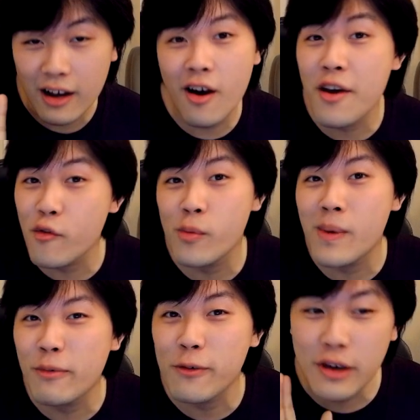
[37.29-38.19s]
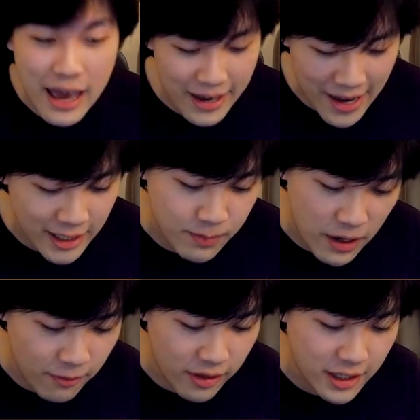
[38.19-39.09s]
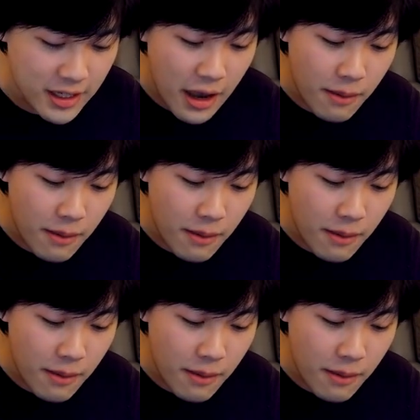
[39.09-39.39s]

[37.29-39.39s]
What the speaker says: Can't even remember if you get EXP for this,